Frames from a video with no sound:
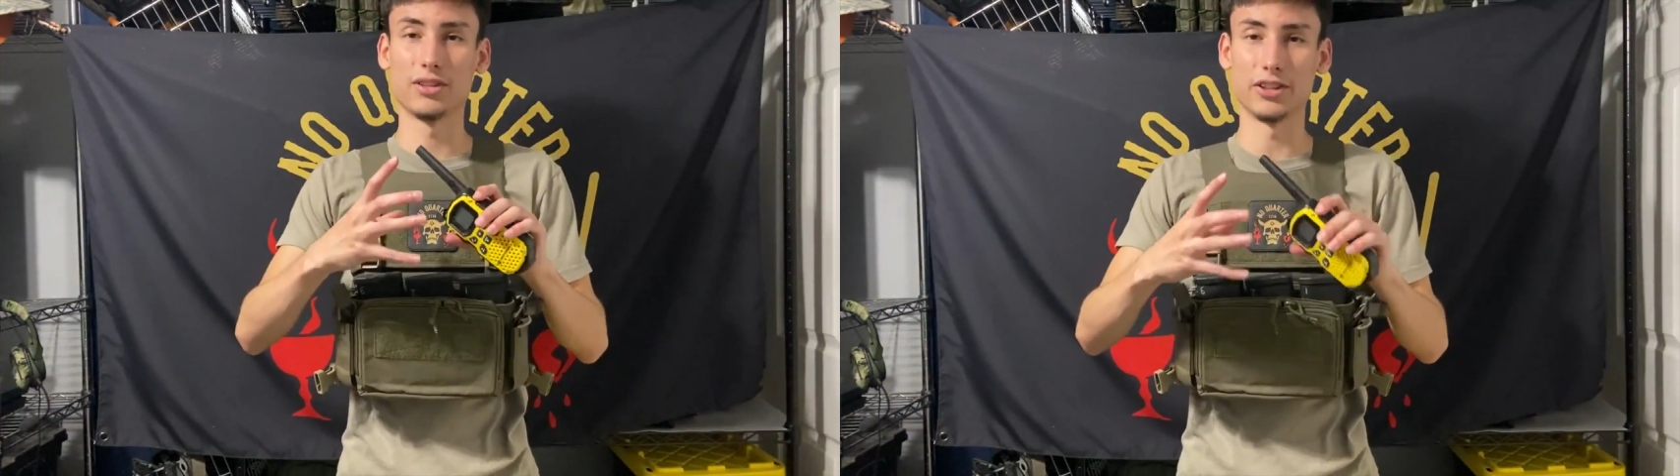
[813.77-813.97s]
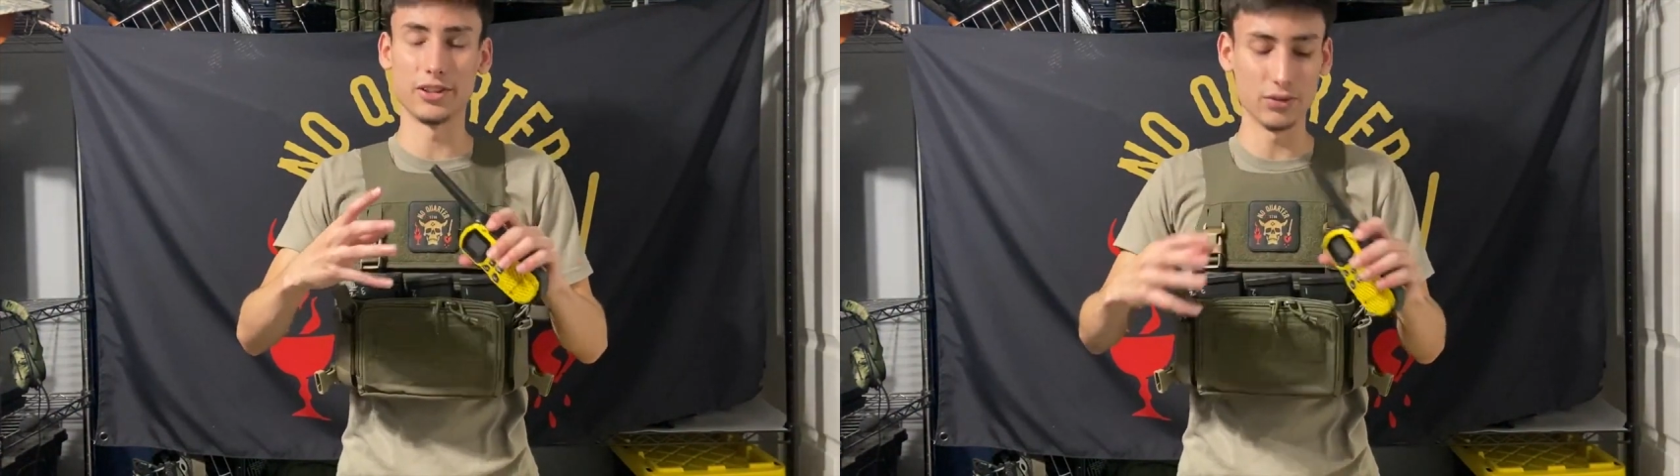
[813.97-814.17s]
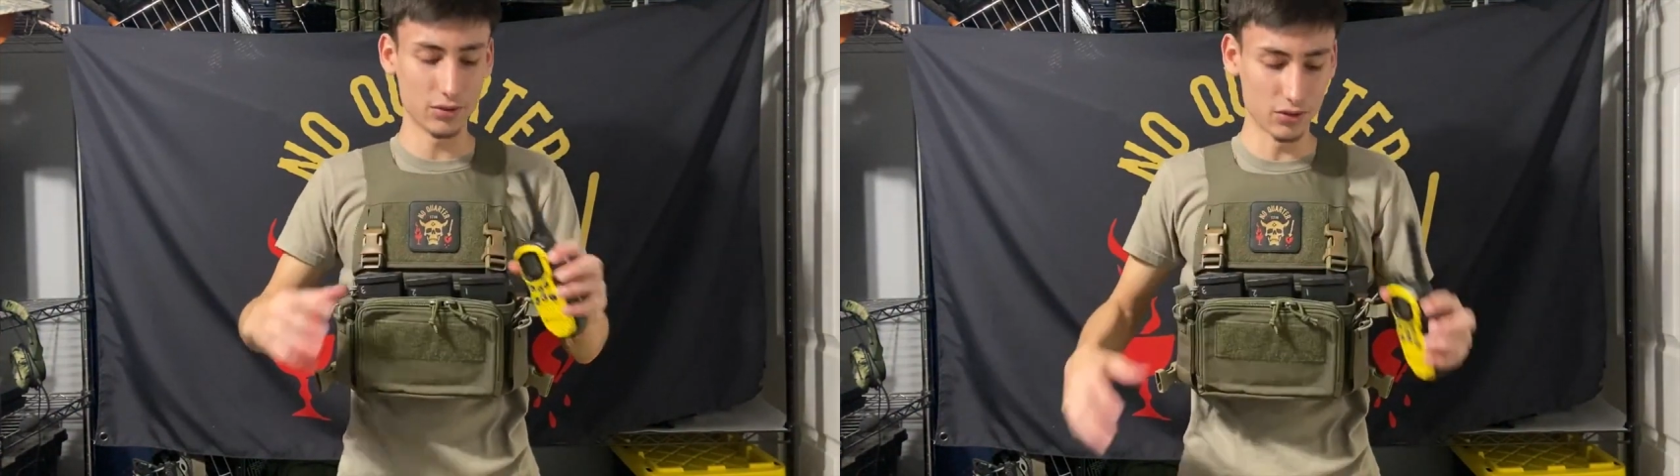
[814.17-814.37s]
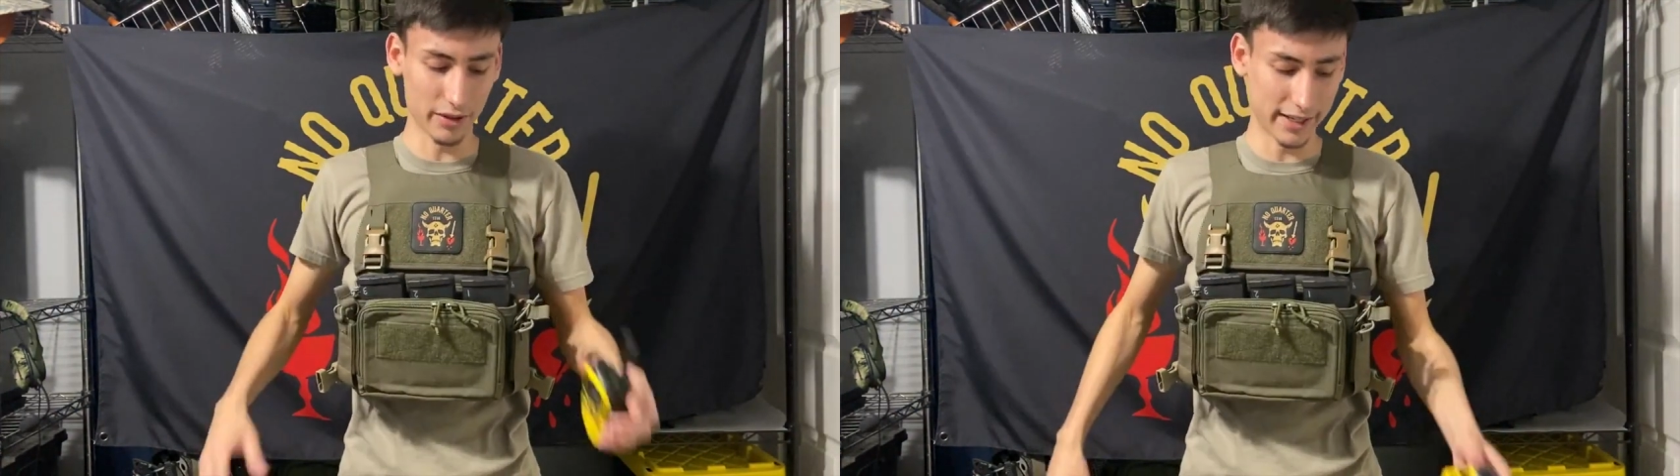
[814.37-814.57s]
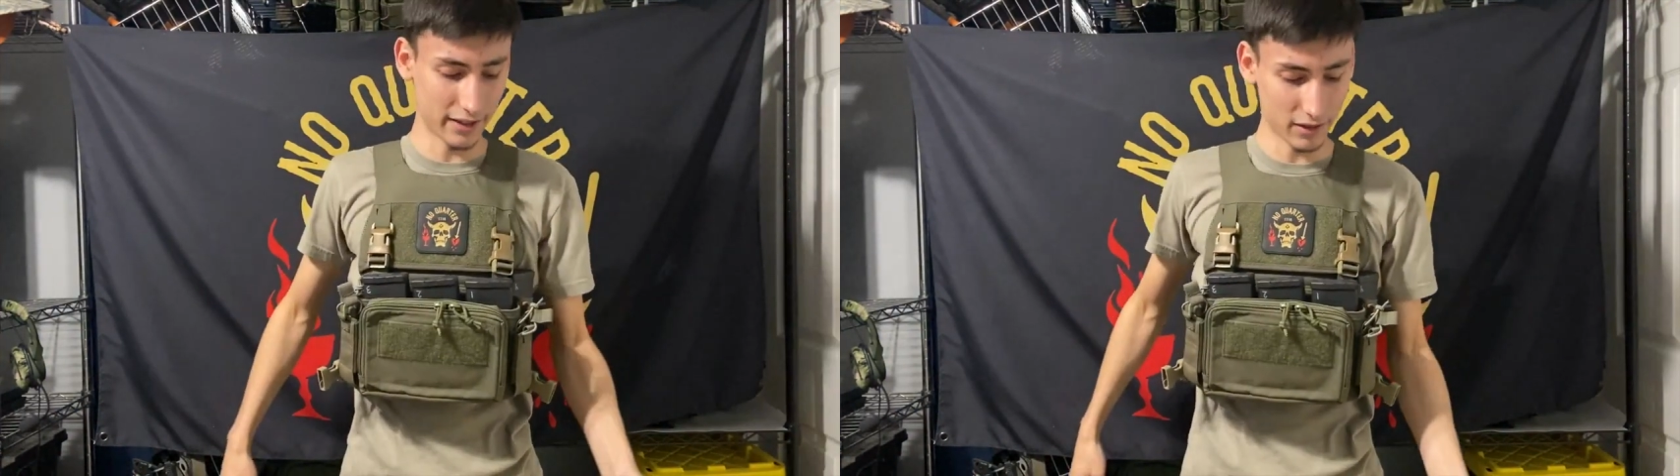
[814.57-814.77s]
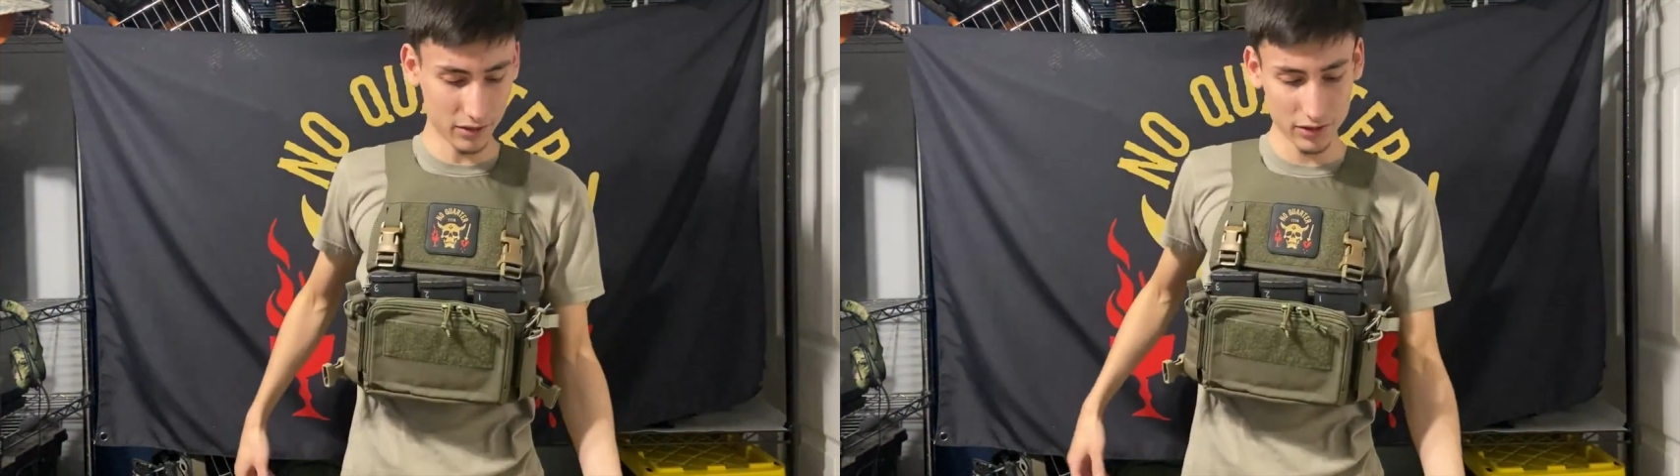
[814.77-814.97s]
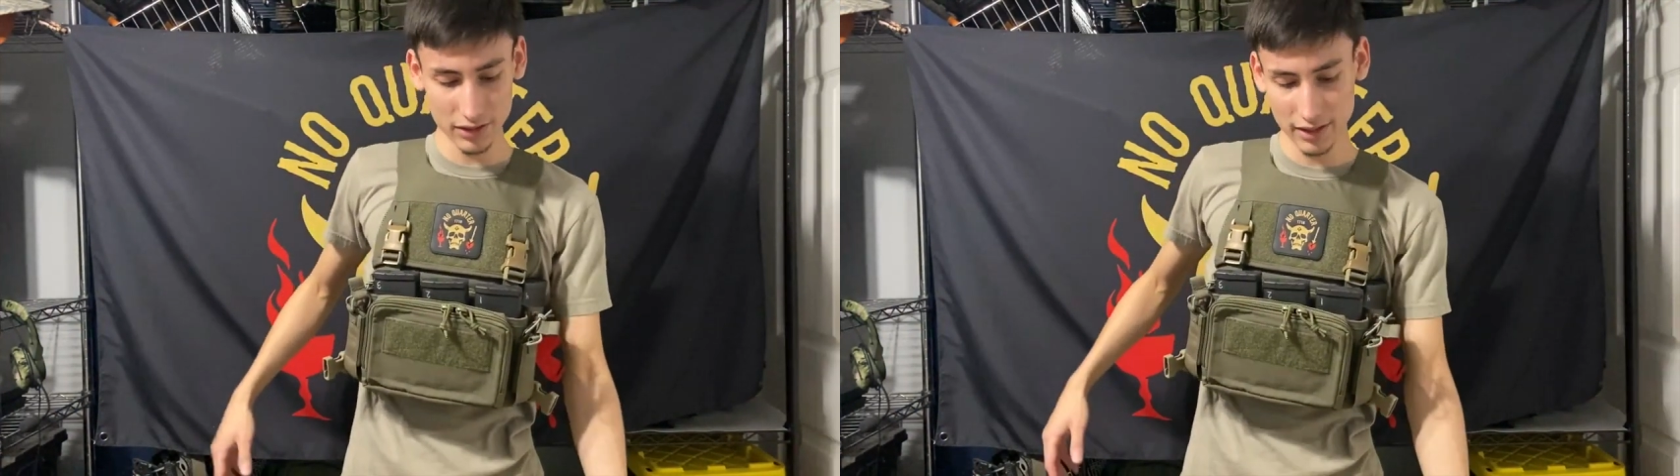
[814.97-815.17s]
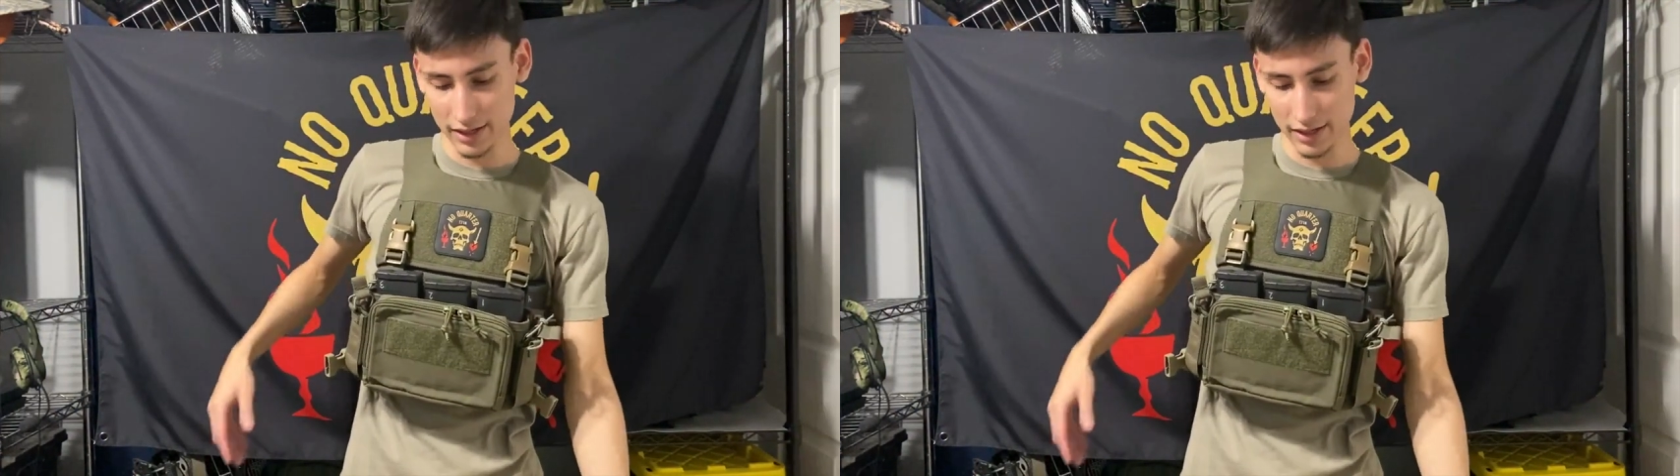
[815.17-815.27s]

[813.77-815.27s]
huge radios,